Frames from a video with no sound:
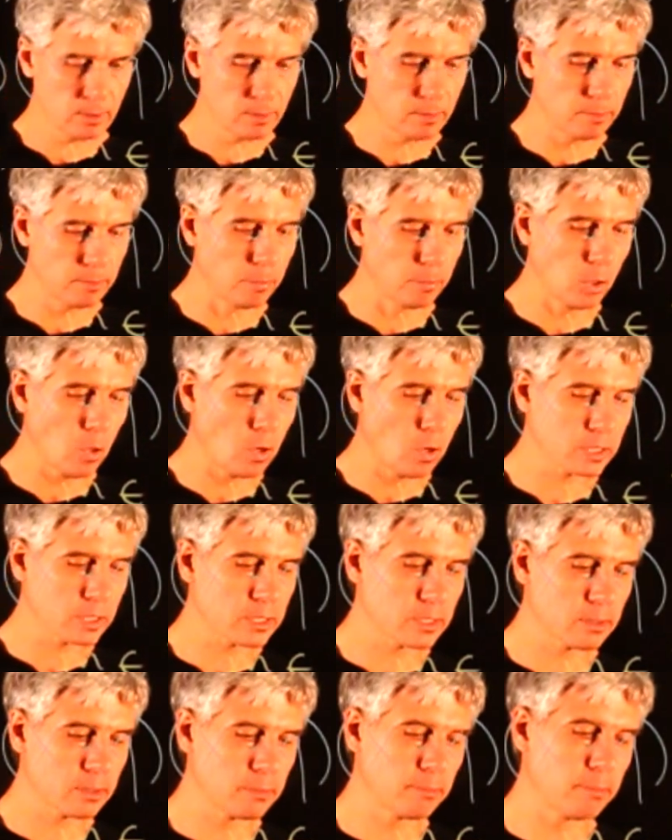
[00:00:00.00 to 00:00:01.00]

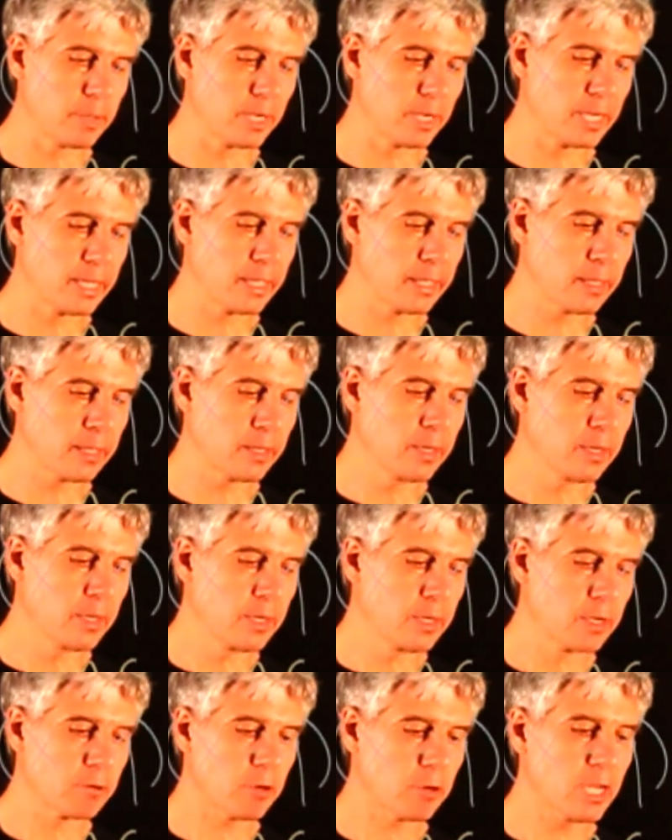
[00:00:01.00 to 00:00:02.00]
blocks by
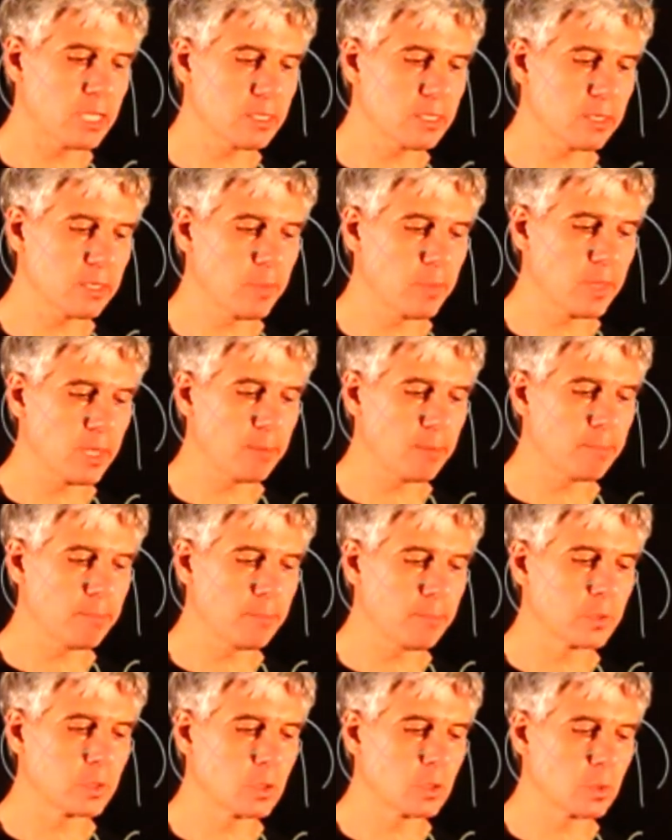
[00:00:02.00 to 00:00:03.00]
raising them
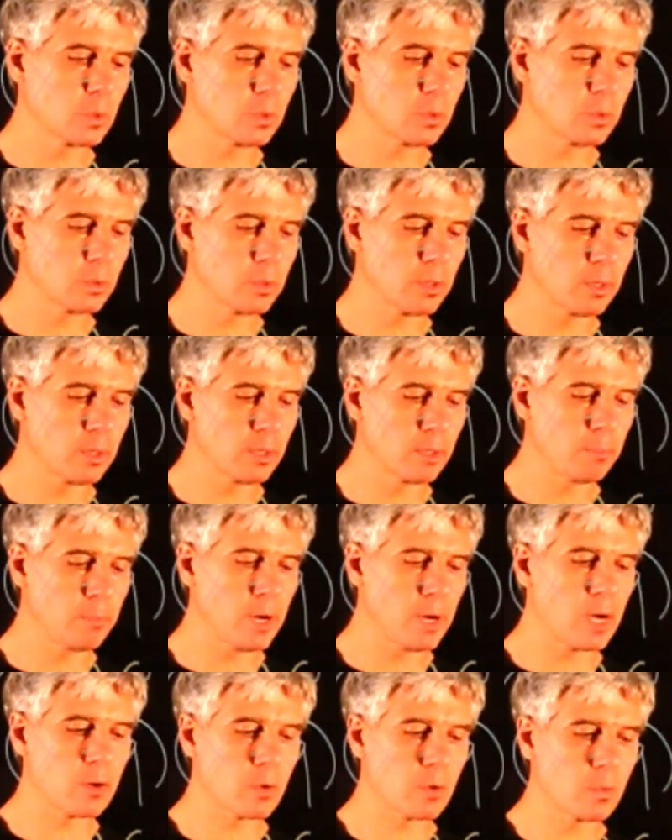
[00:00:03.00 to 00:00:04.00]
to the
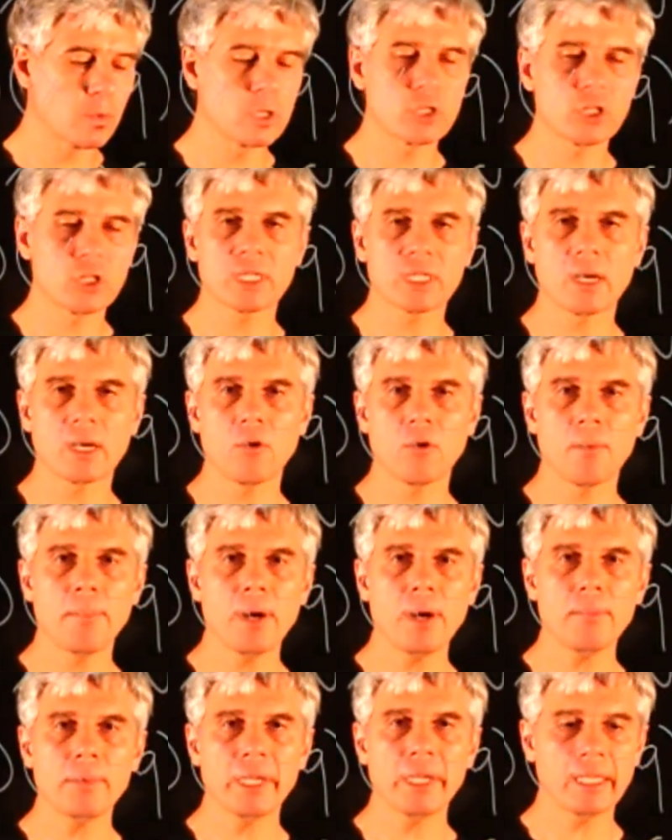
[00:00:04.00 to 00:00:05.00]
power which is our
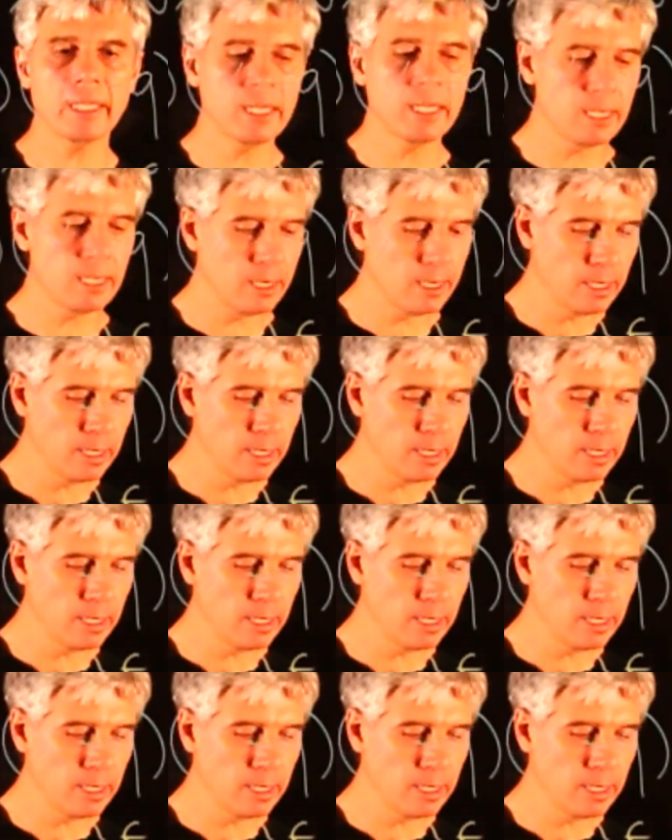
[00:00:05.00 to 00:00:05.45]
public key,